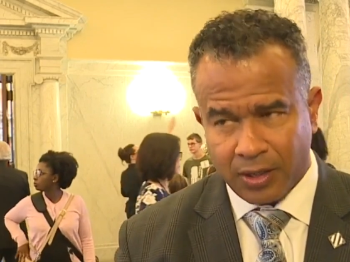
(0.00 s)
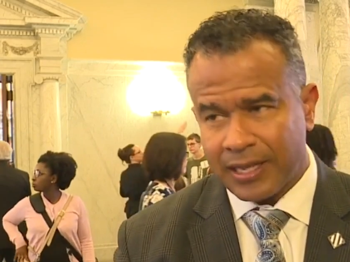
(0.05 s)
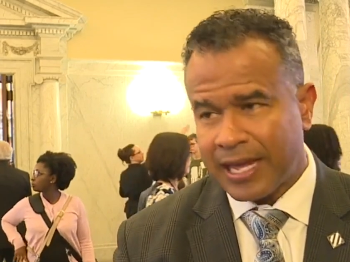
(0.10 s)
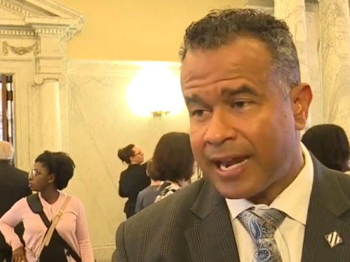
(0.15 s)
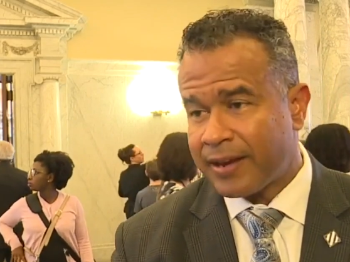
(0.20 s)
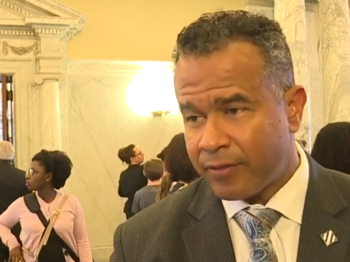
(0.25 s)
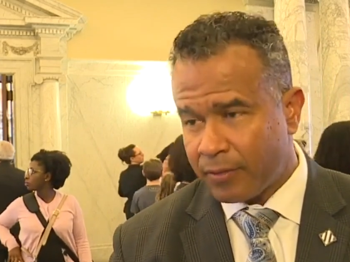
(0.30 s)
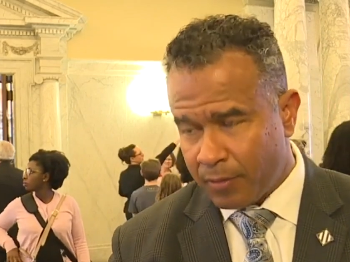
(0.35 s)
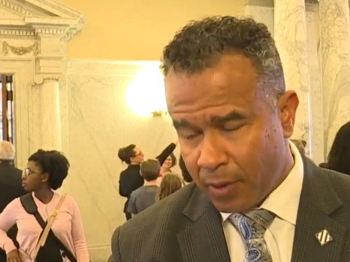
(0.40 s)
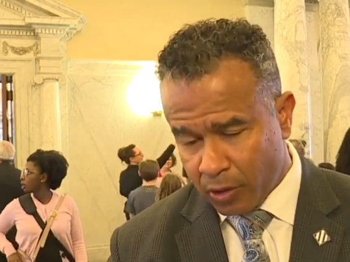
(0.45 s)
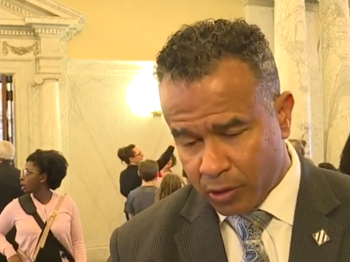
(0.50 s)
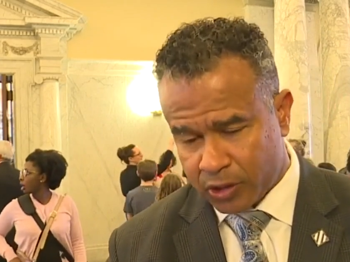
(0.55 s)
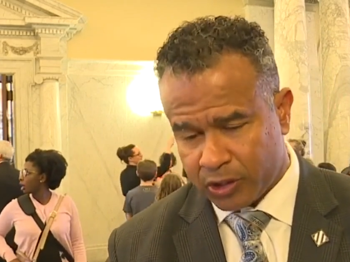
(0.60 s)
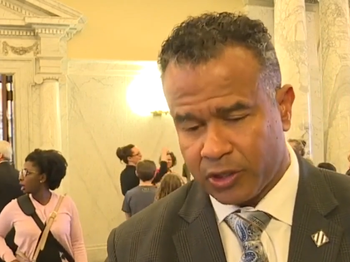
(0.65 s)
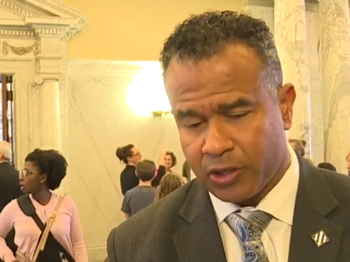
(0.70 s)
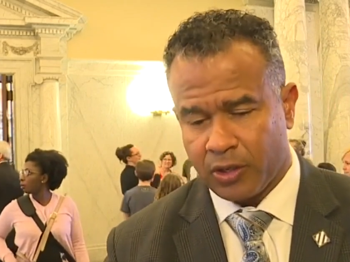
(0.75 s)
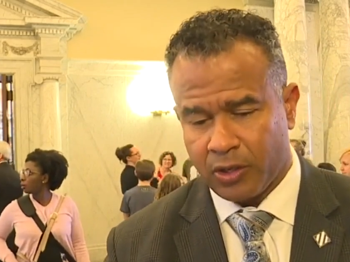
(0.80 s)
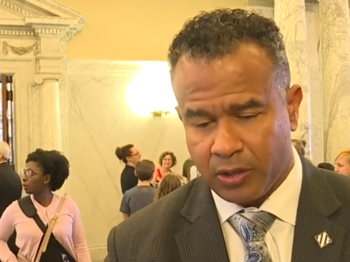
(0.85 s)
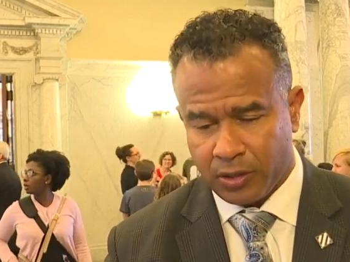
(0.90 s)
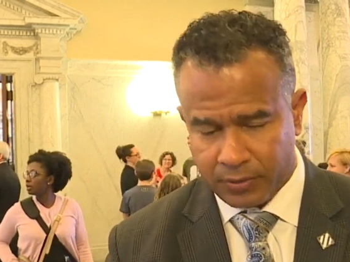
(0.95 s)
a lot of
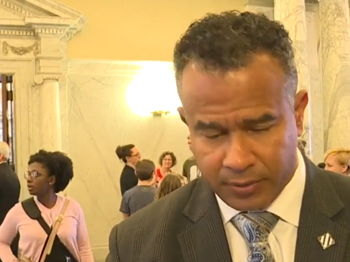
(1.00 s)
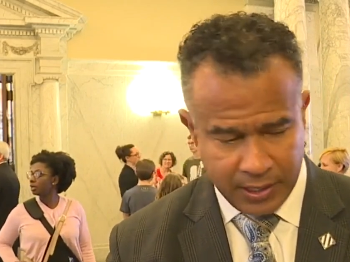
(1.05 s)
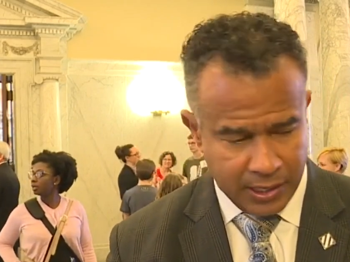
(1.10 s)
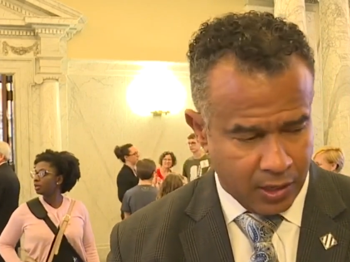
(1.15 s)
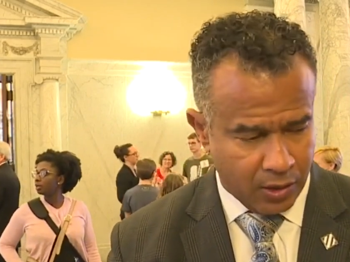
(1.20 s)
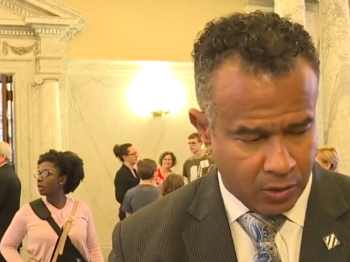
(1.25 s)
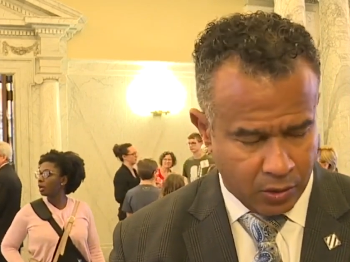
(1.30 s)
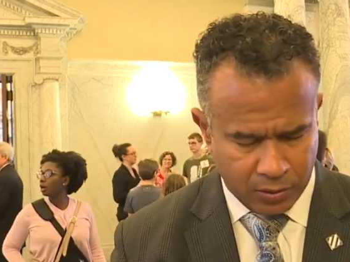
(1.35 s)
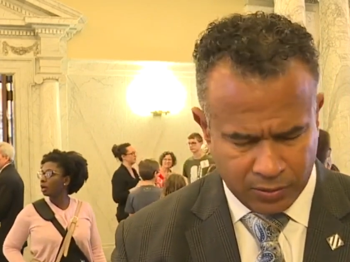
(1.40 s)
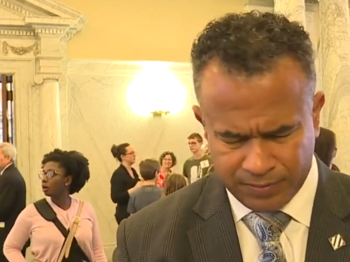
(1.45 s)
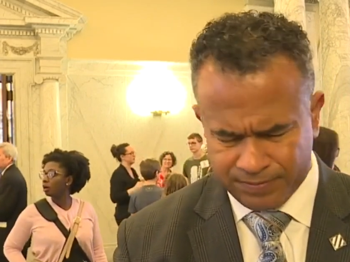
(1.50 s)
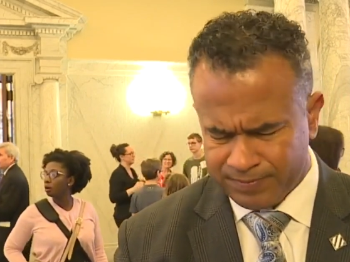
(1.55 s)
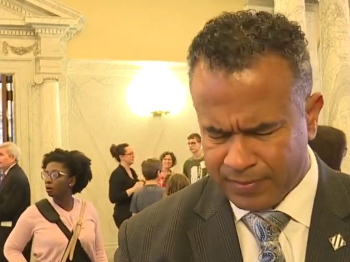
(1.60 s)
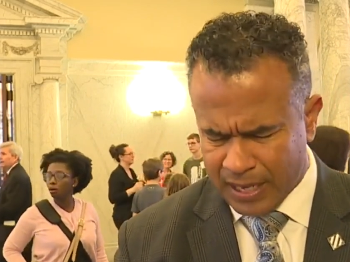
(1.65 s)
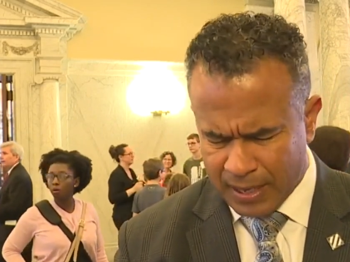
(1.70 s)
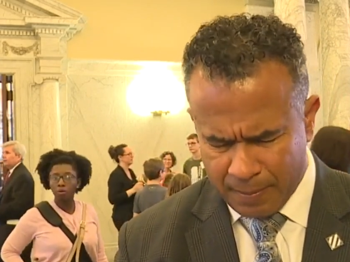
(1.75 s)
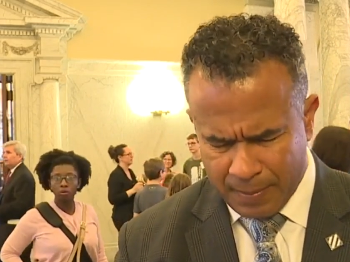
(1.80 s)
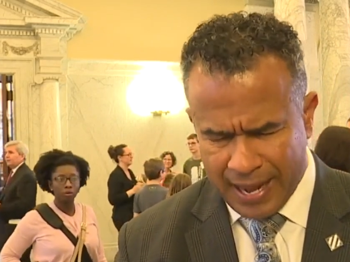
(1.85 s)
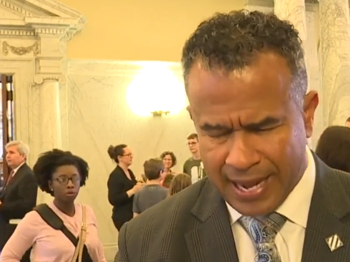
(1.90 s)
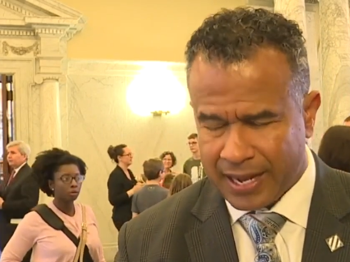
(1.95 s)
emotional, you know,
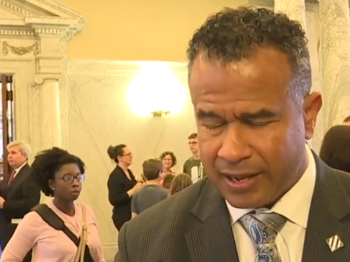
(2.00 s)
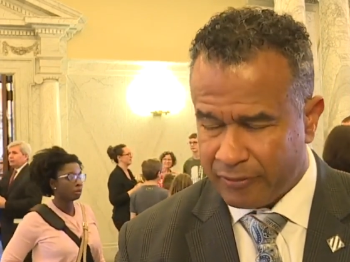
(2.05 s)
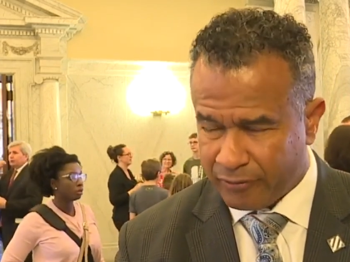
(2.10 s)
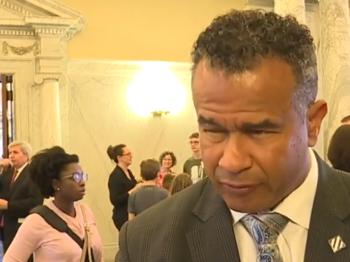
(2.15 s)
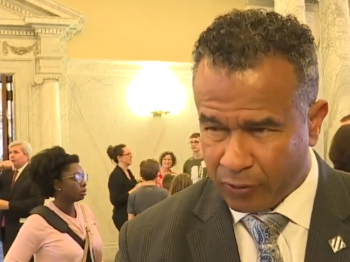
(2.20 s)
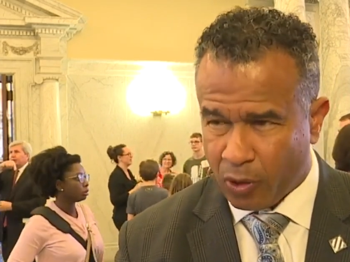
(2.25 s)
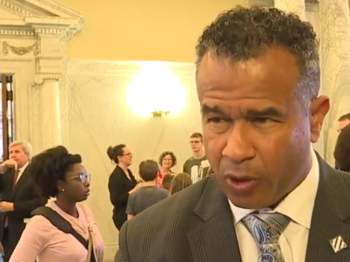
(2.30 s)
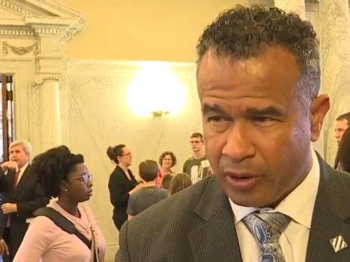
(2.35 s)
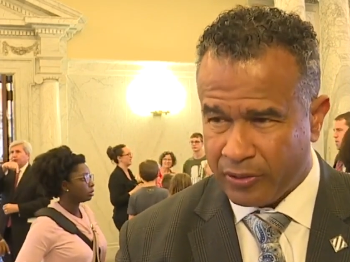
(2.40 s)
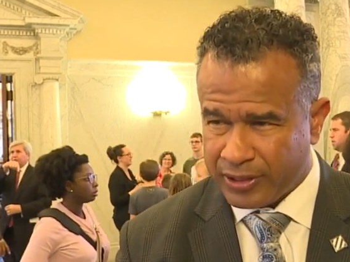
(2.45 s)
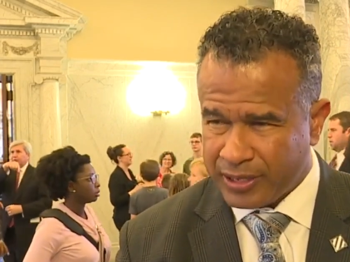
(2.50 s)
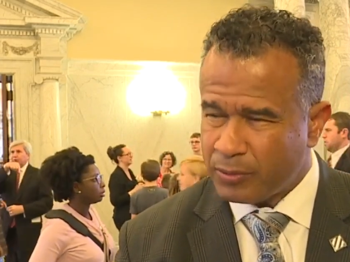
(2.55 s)
back and forth.